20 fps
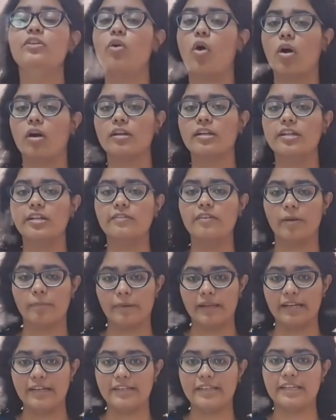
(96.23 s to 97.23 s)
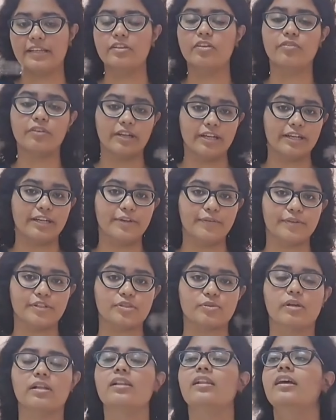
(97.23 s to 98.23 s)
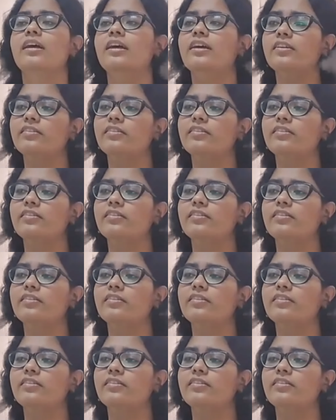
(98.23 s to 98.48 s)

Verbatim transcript: cognitive abilities of an individual,